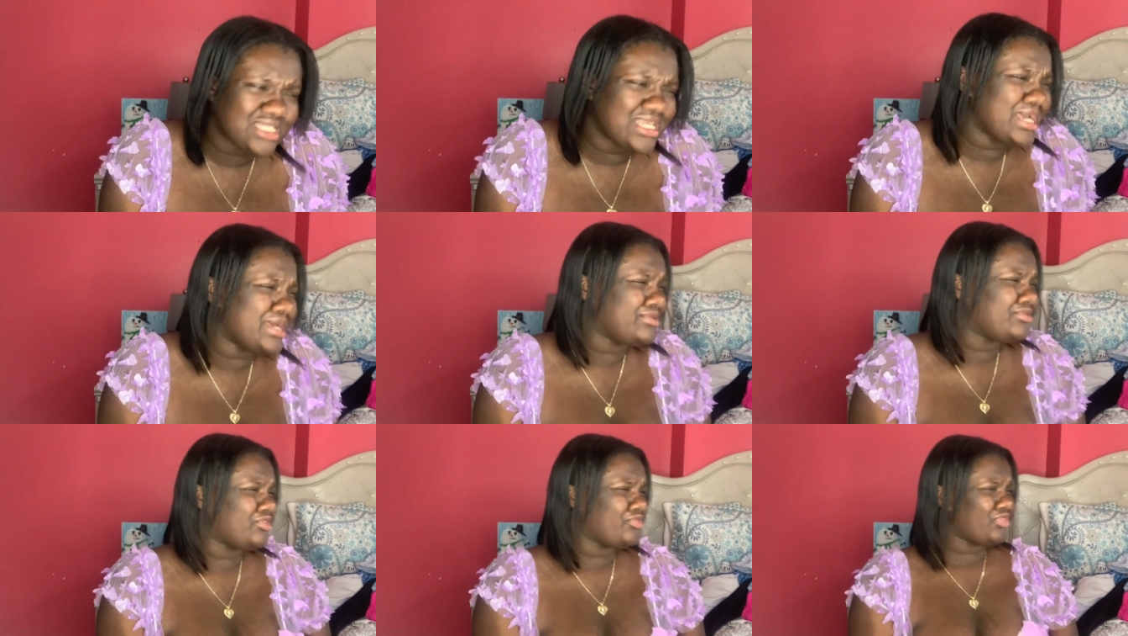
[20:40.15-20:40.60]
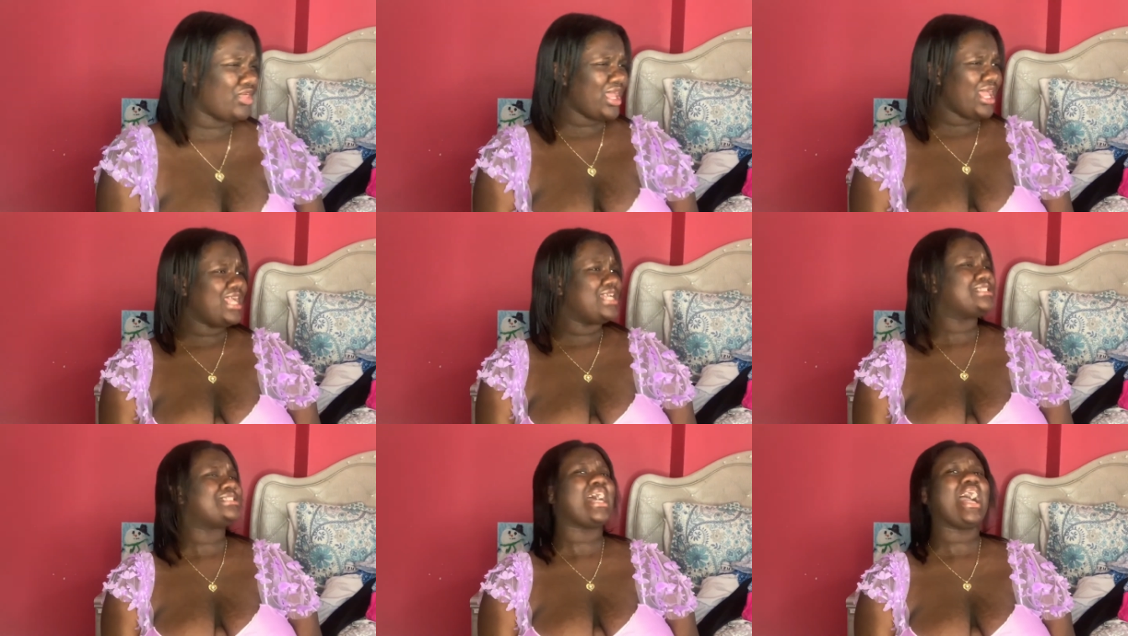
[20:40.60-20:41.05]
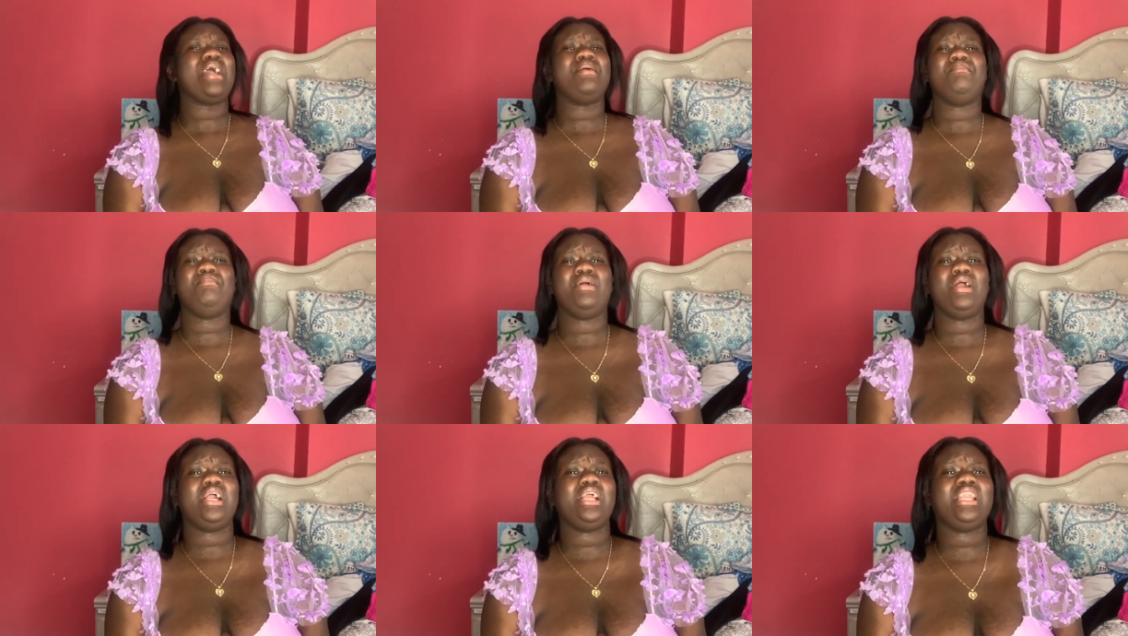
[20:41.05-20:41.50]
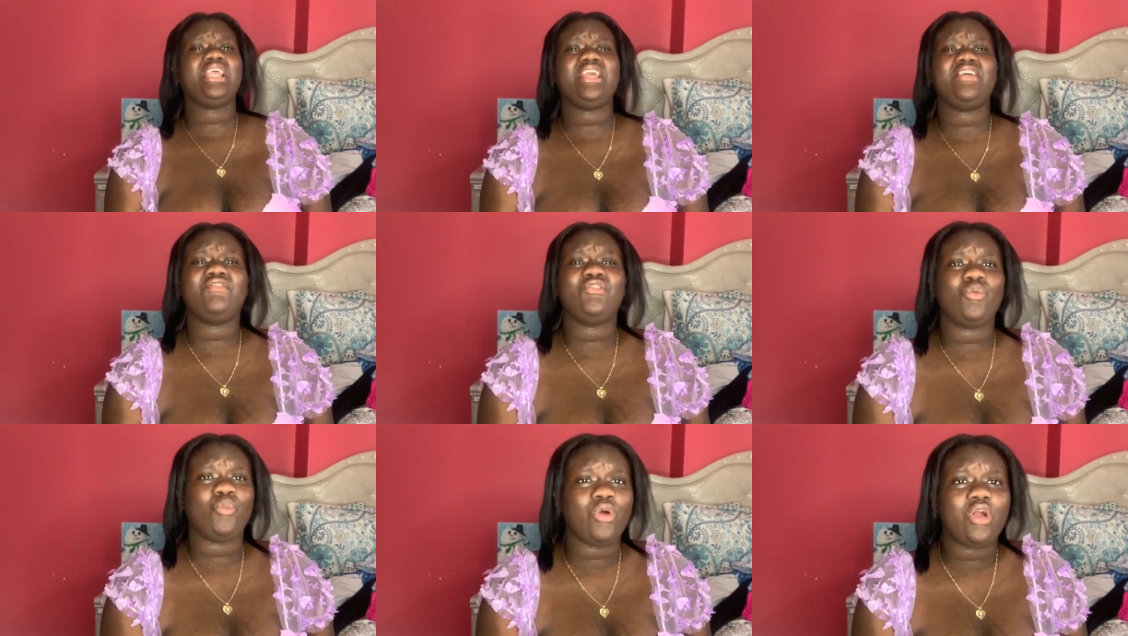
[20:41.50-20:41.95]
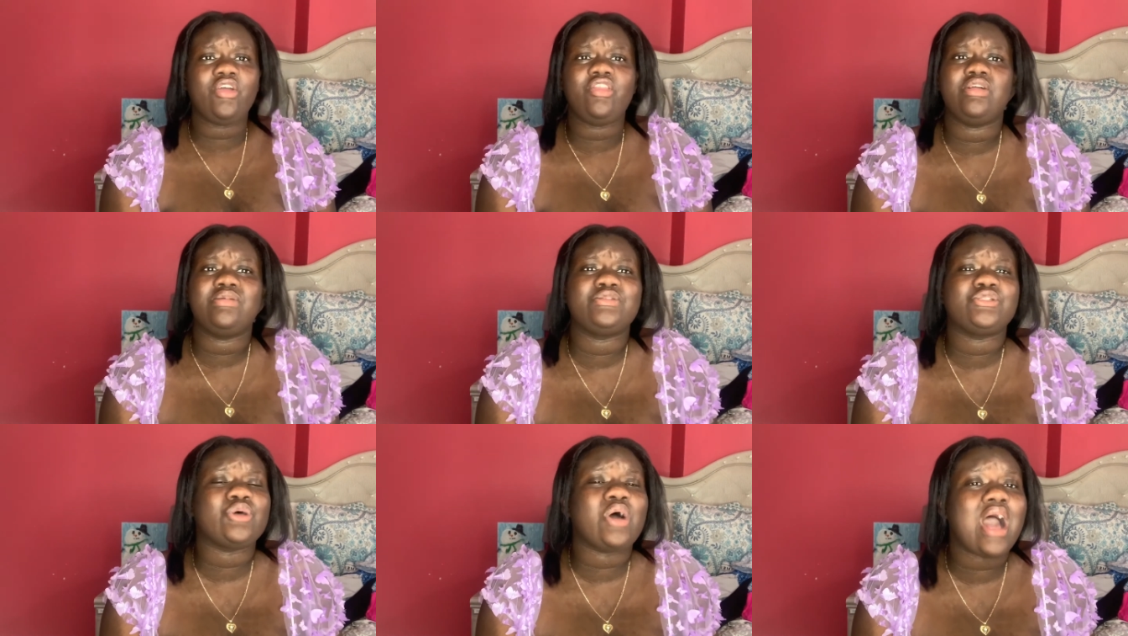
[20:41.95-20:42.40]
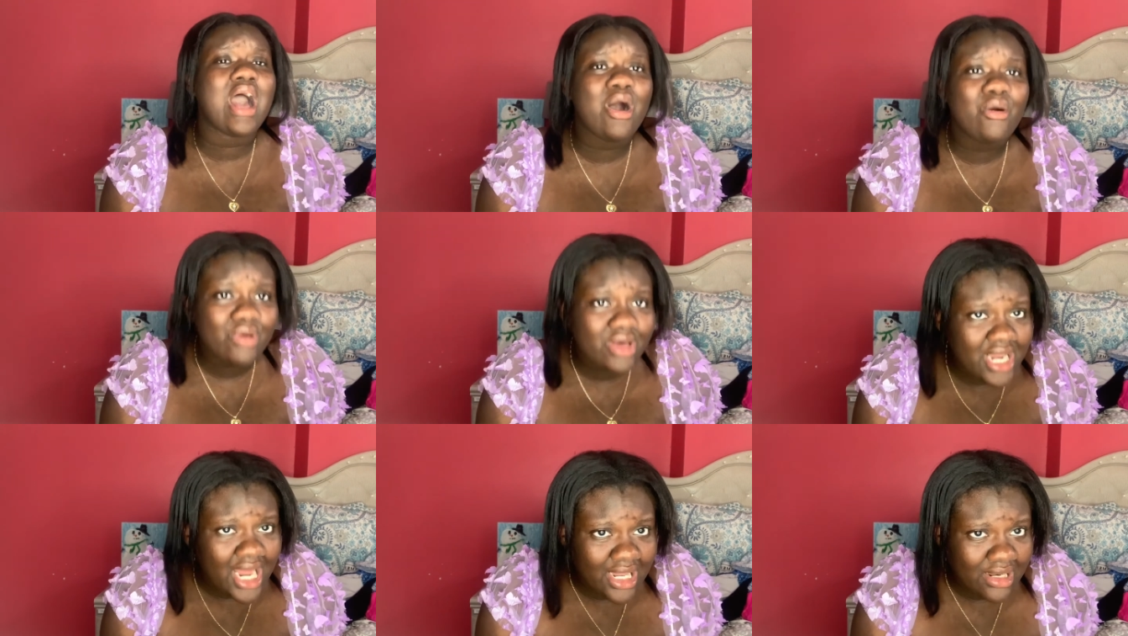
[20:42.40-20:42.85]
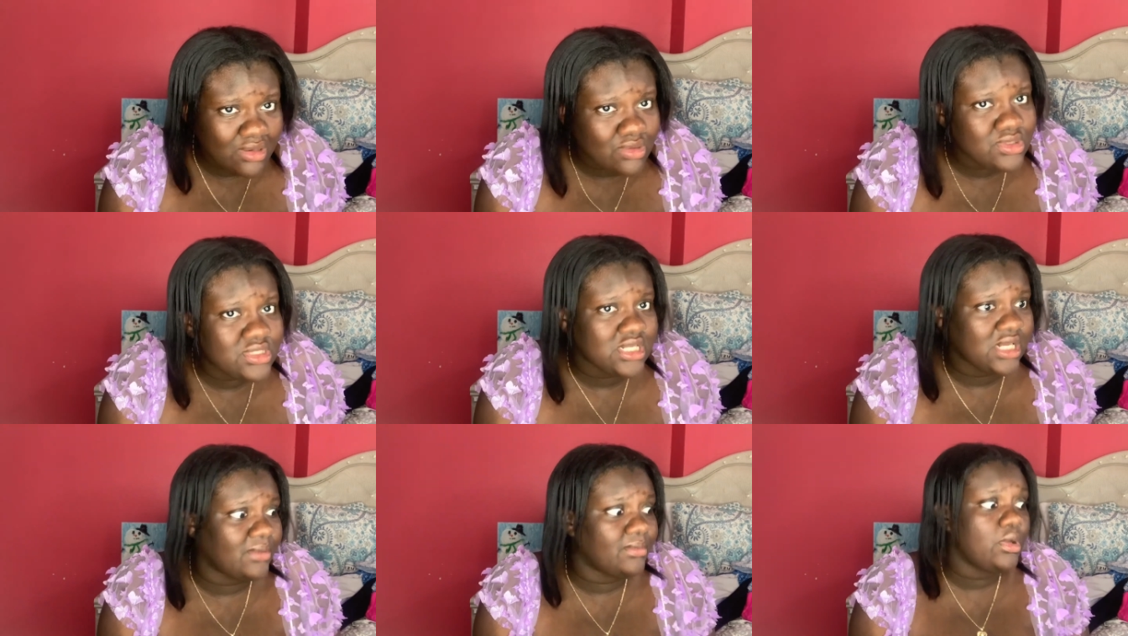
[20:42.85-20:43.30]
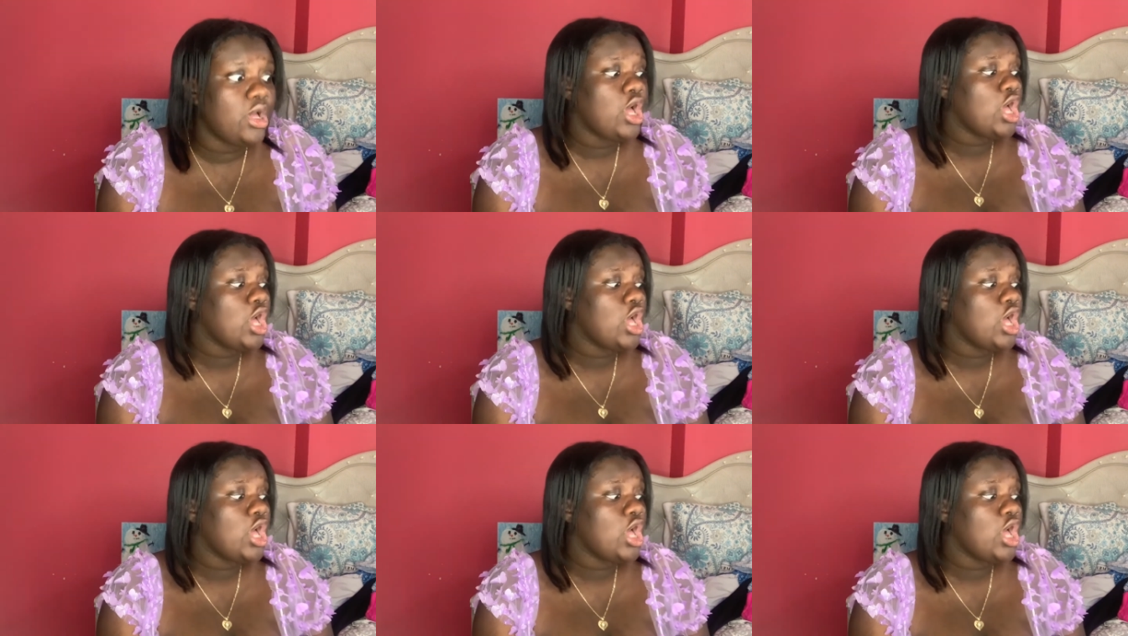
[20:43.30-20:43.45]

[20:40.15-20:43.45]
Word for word: And the thing is, I barely even wear them. So how could I lose them?